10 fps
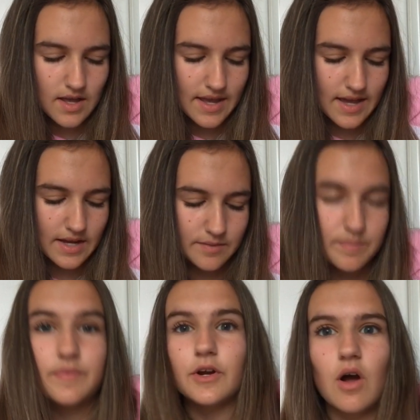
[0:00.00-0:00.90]
And
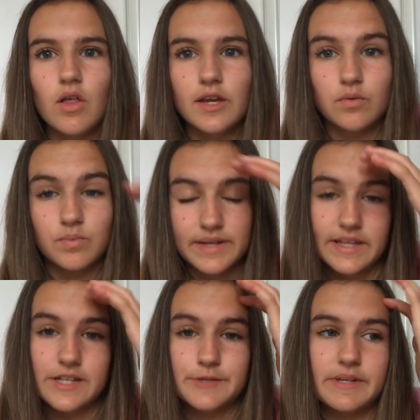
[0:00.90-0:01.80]
they're all like
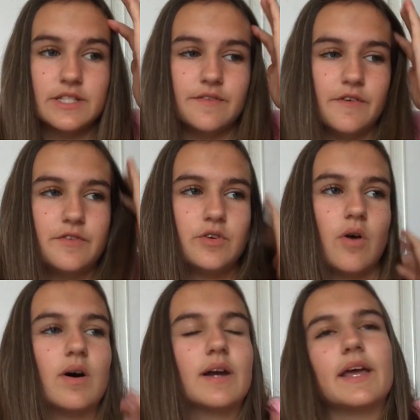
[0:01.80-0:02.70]
really expensive. If you
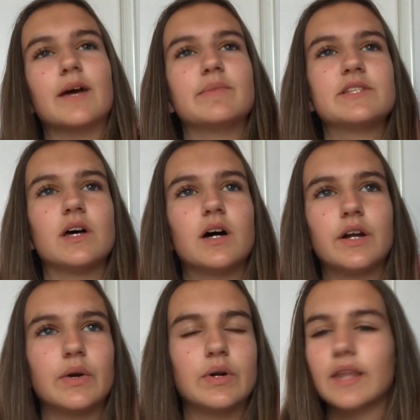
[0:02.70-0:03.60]
go on
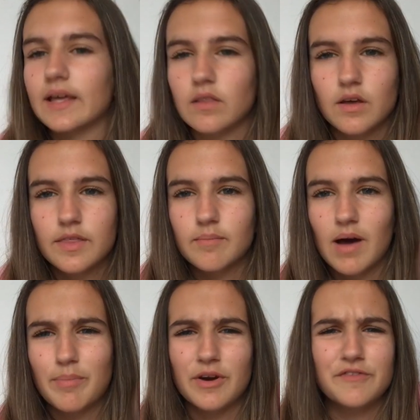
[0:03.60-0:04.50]
Amazon or like look them
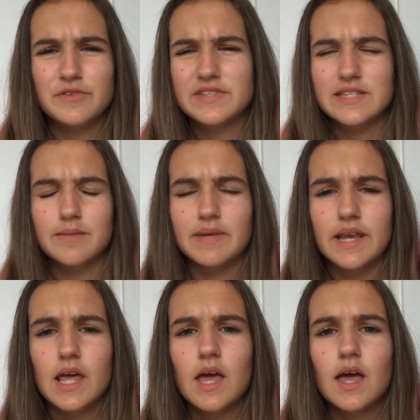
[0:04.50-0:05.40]
up, or if you see them in
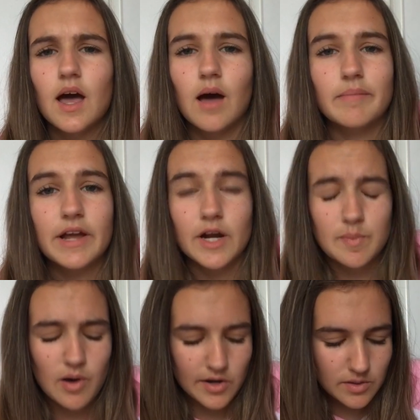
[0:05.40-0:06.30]
Harry
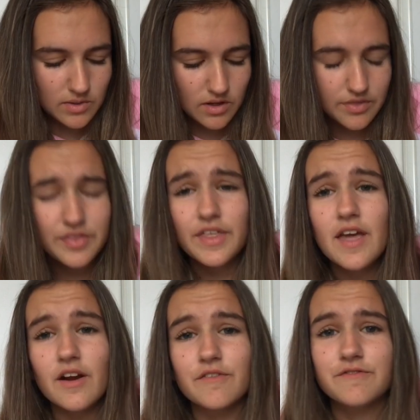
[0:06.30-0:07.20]
Potter World,
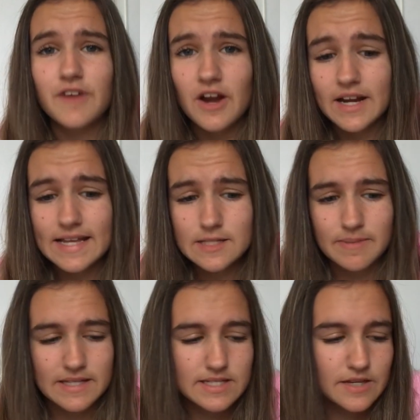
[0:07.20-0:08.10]
they are very
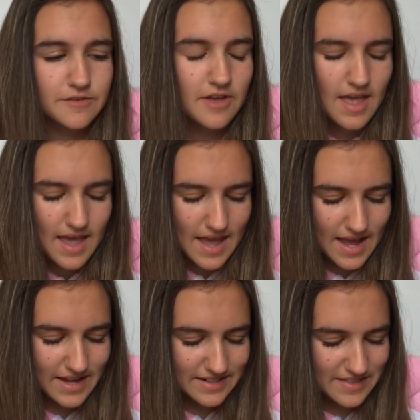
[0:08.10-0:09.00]
expensive.
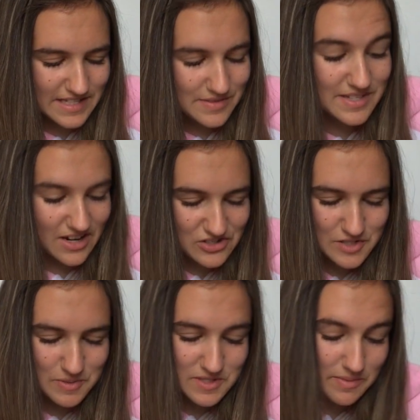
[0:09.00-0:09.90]
And this was actually
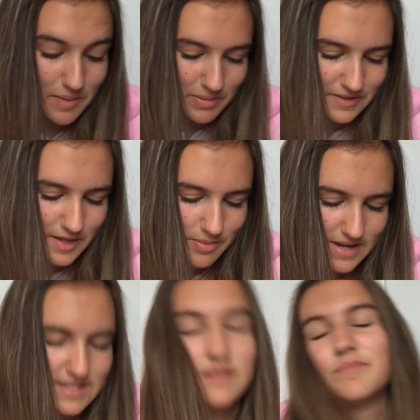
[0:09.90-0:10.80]
supposed to be a birthday
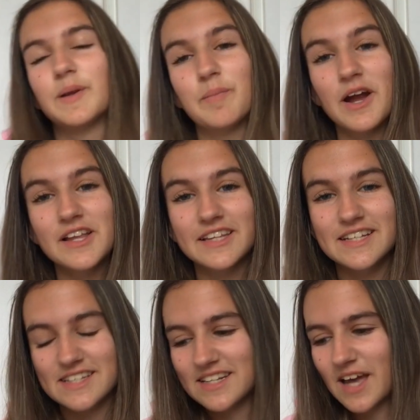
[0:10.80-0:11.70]
present, but apparently
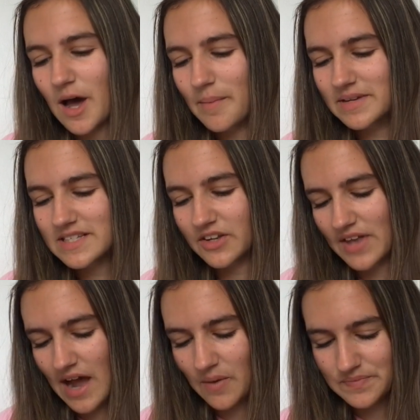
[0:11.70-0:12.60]
it didn't come until
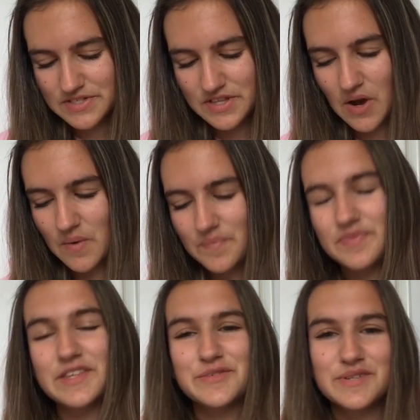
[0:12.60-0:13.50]
now. So
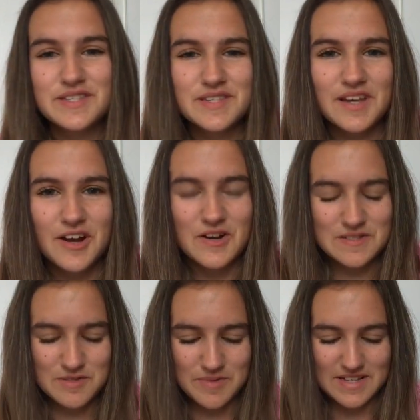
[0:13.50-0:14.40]
this was a
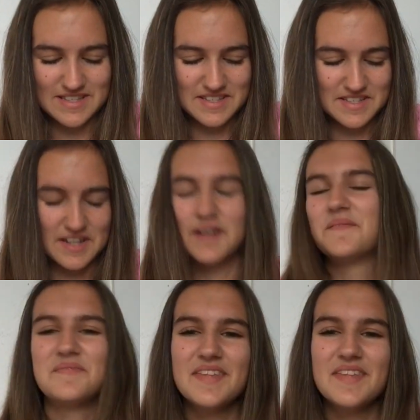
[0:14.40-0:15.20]
Christmas present this year.